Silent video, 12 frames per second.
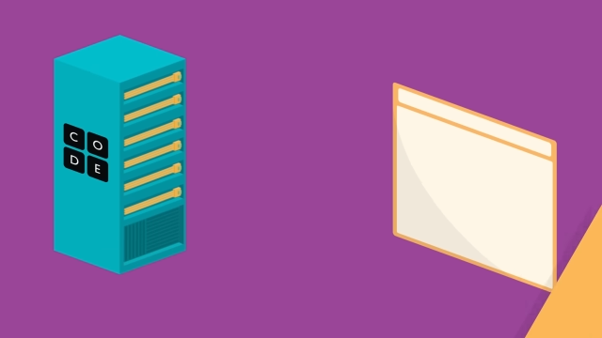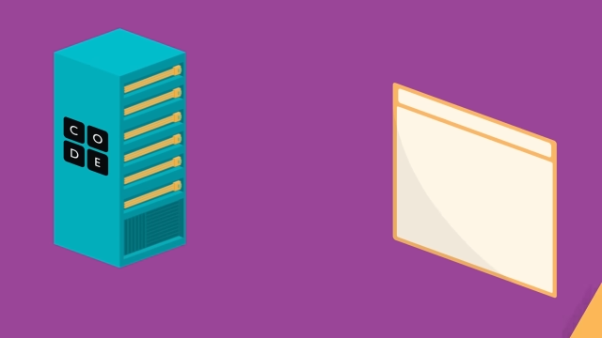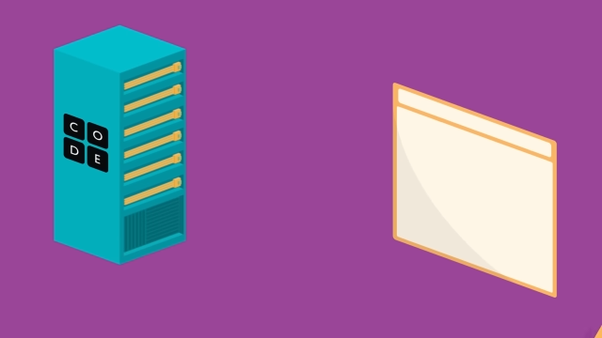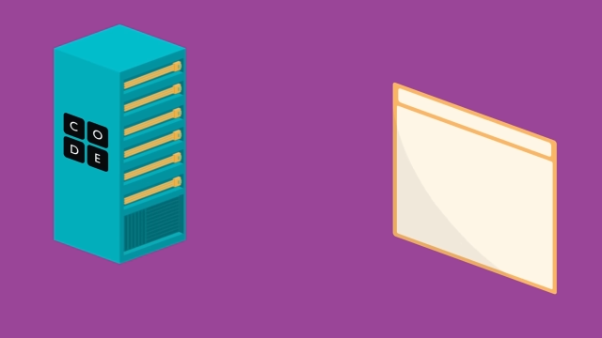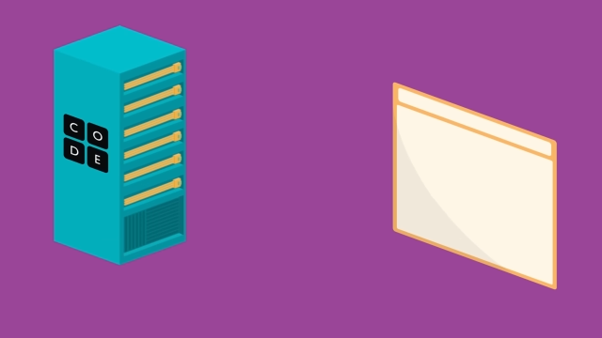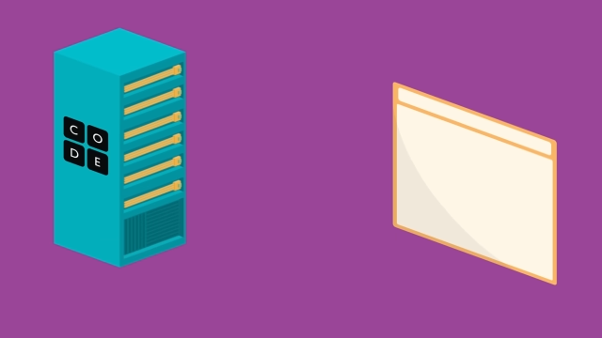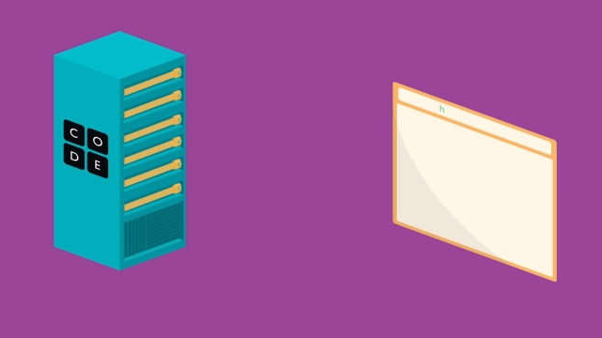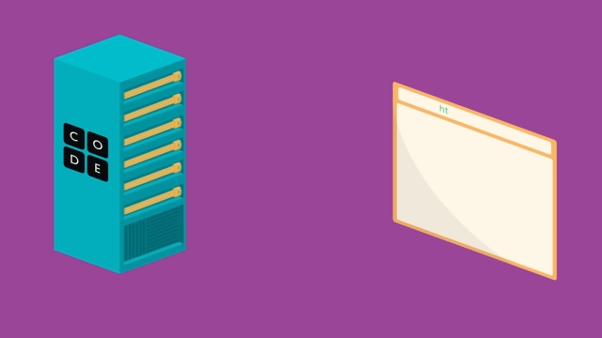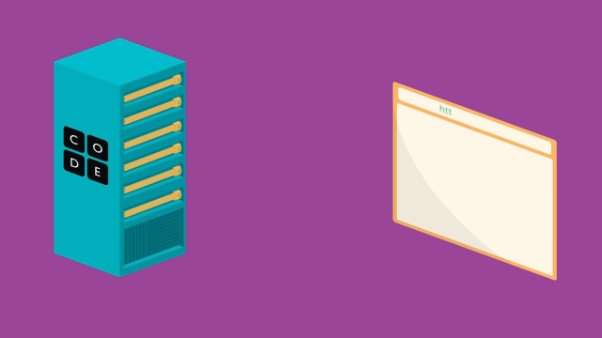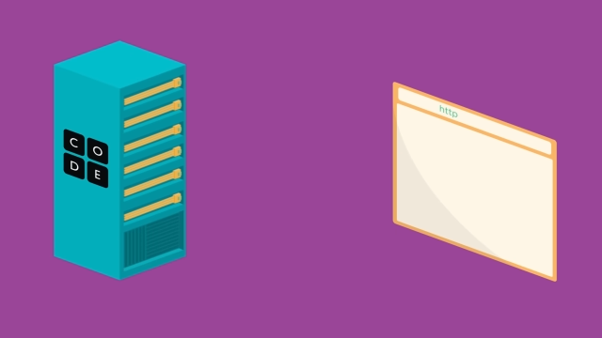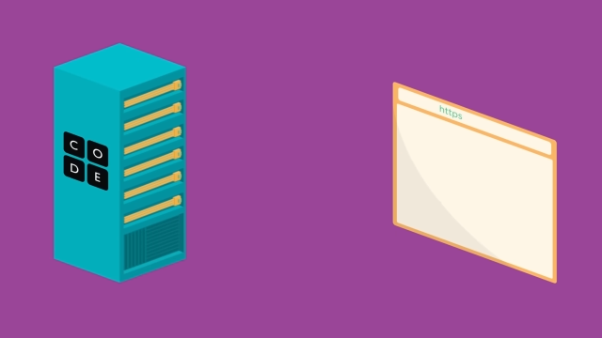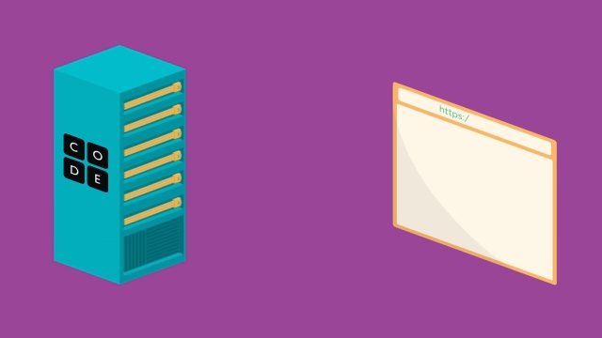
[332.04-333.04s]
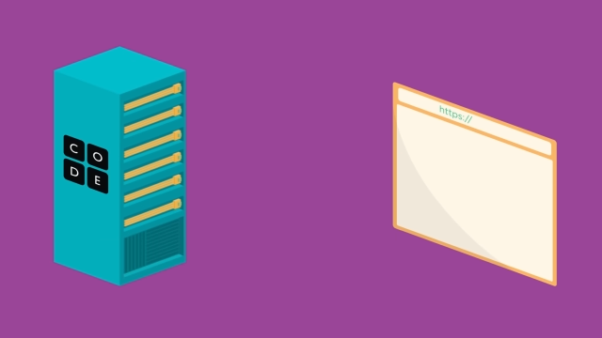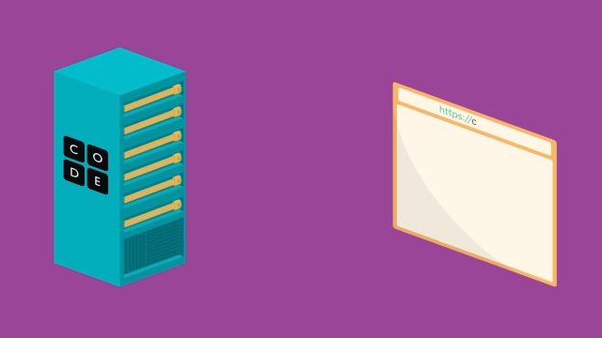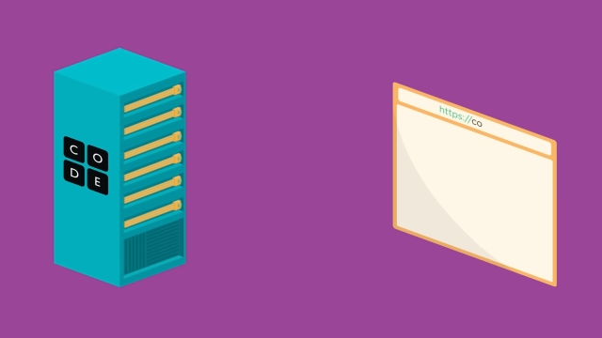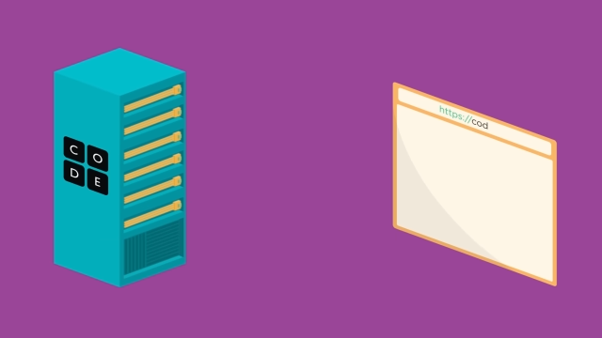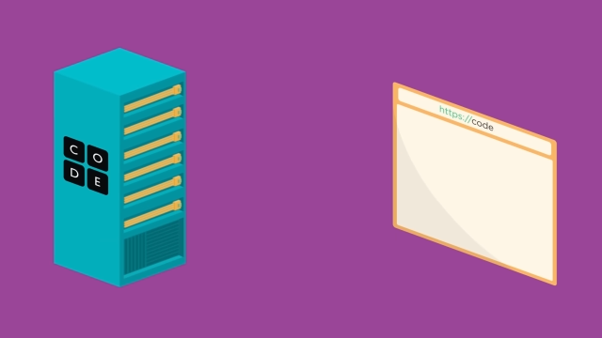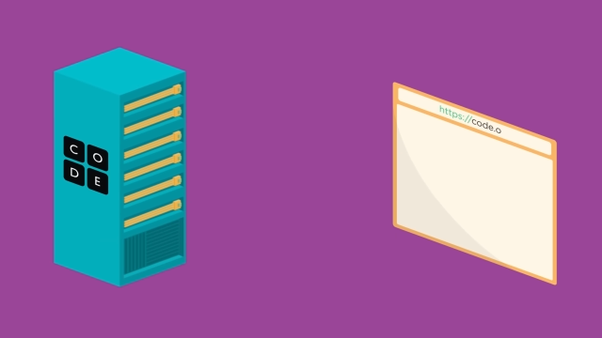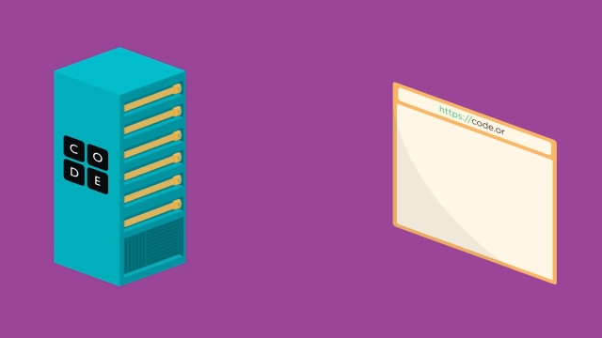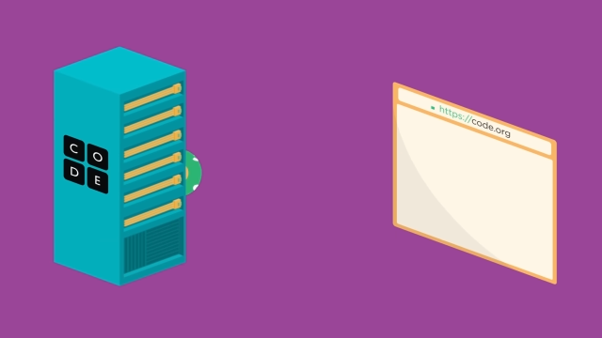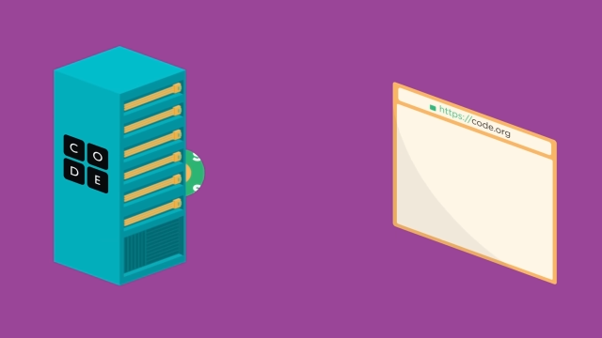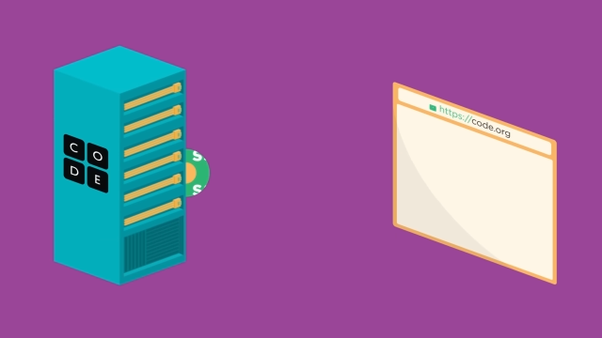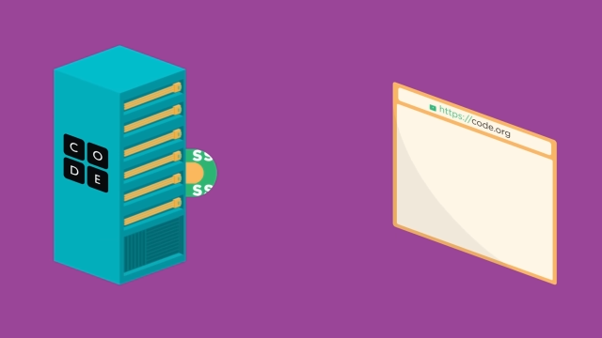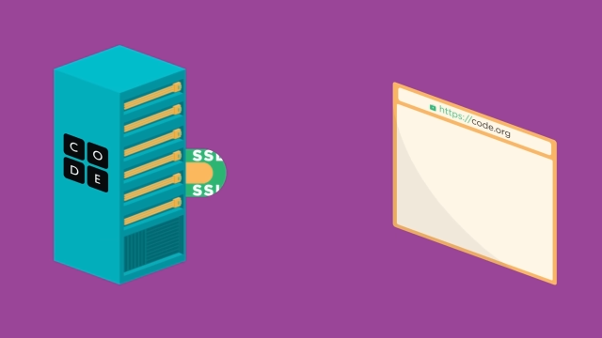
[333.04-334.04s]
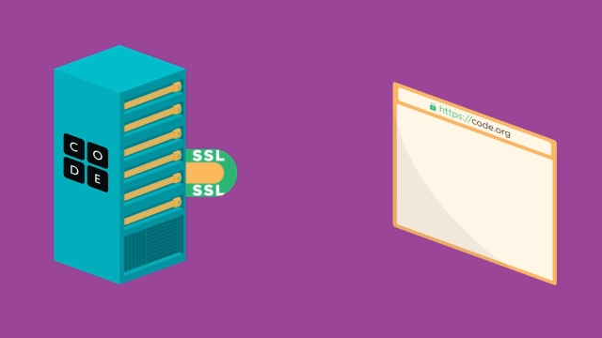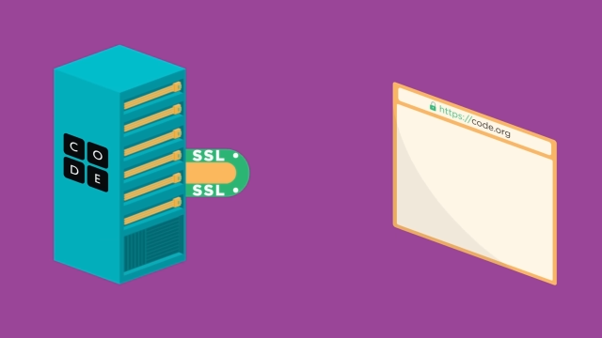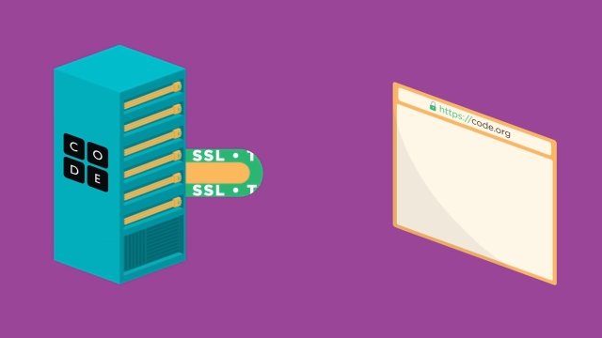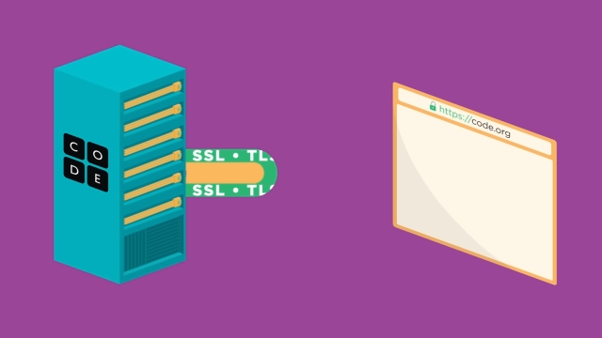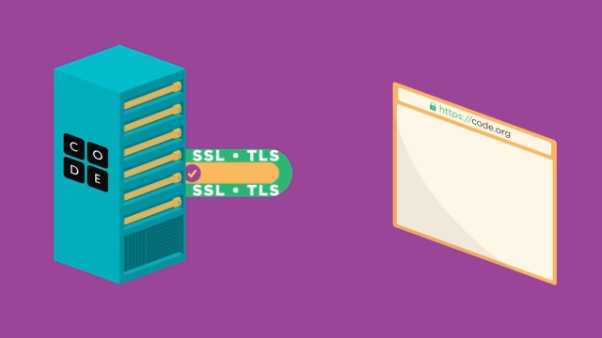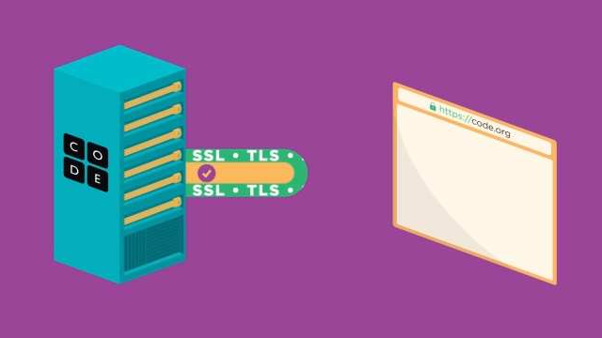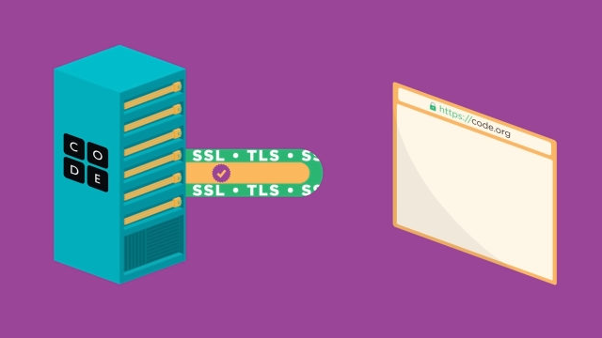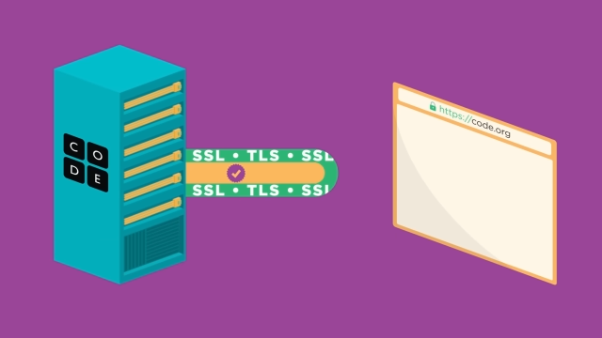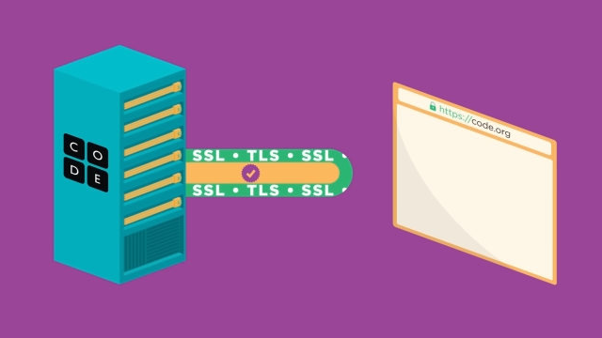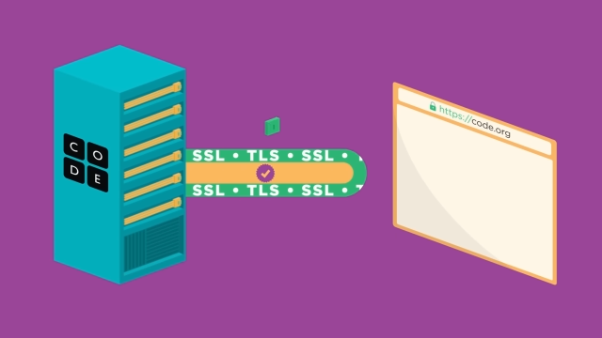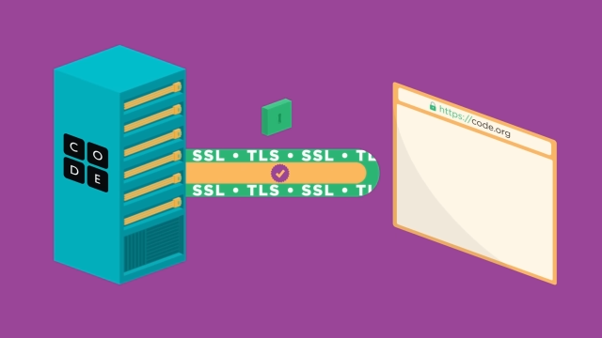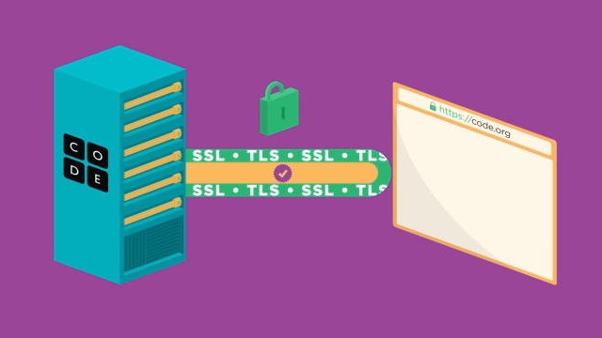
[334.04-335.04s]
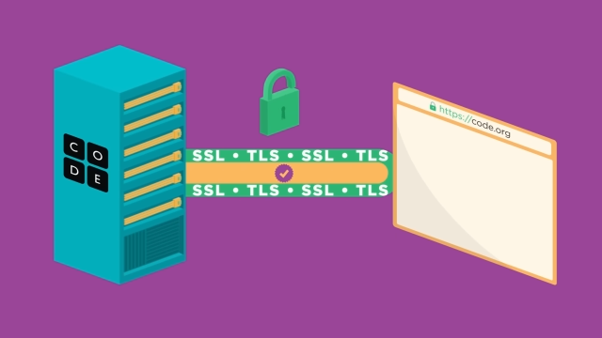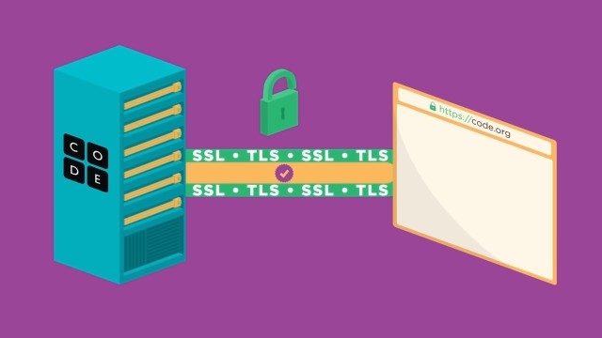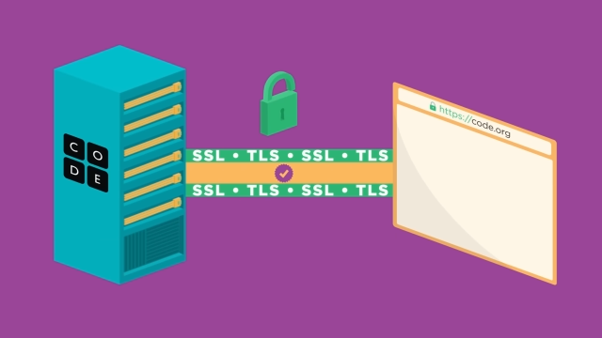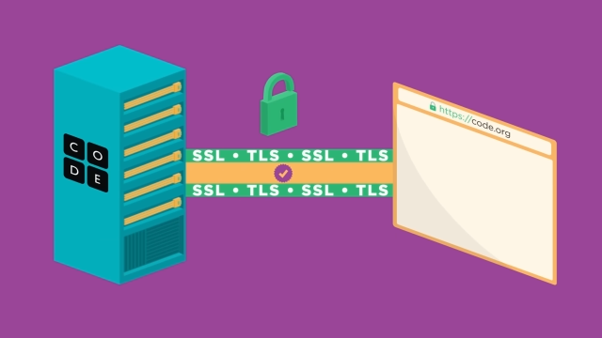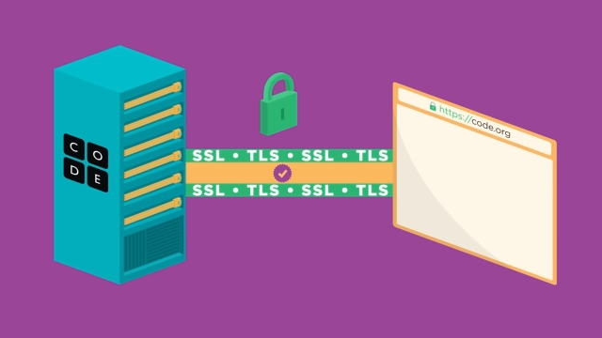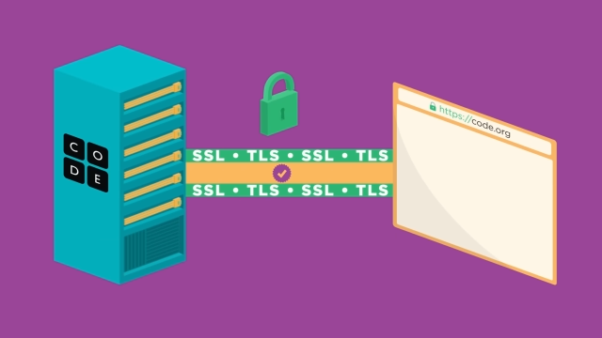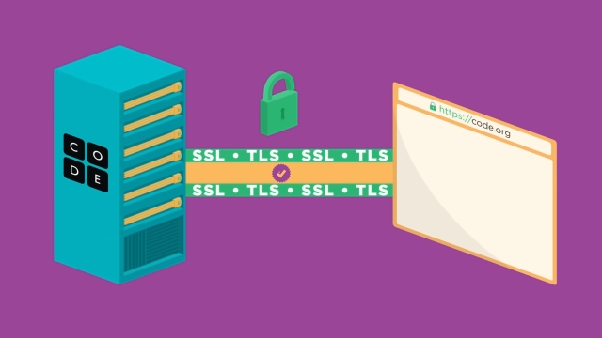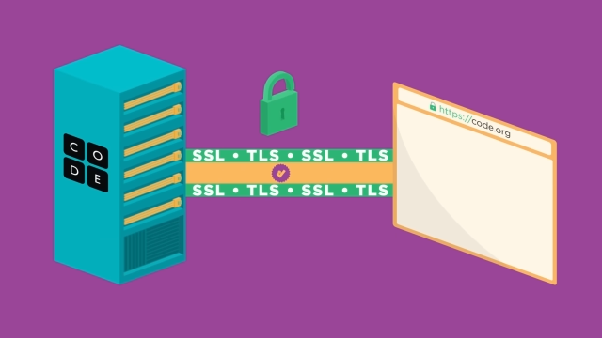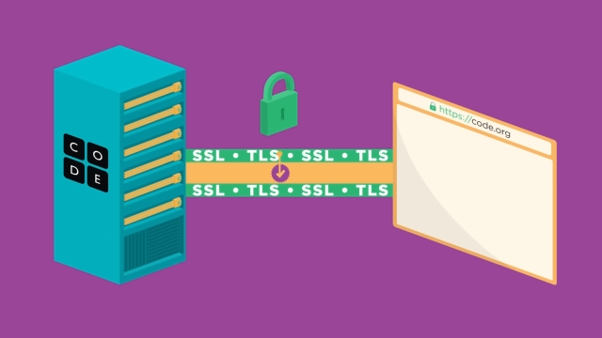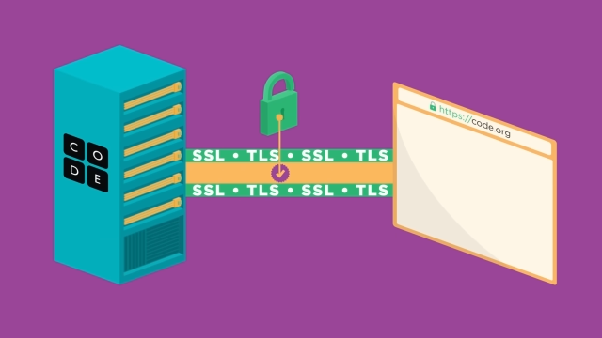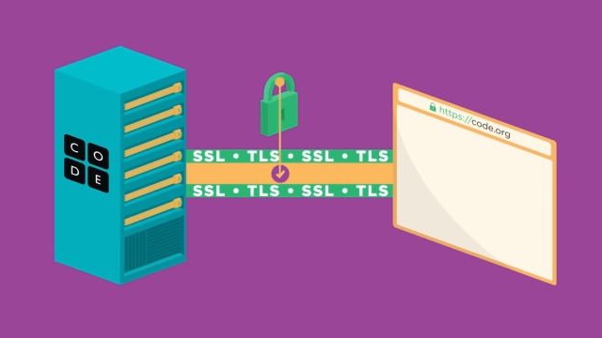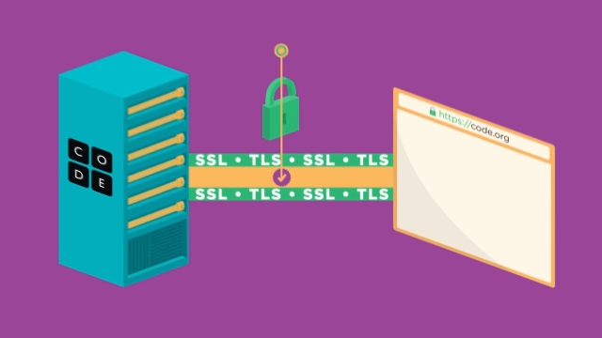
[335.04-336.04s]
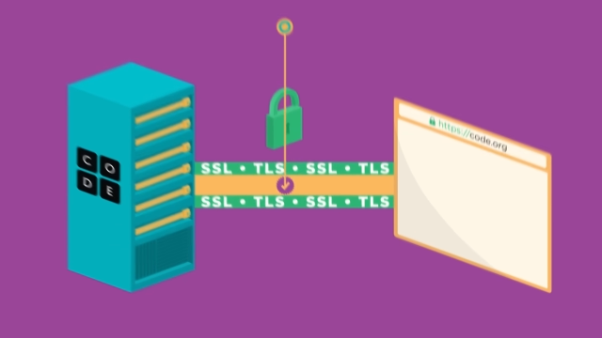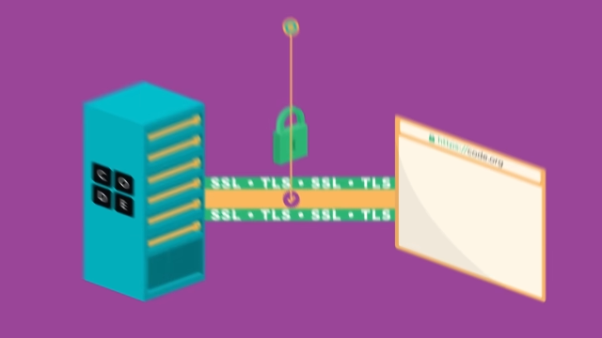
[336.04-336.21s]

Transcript: [unreadable: no face in view]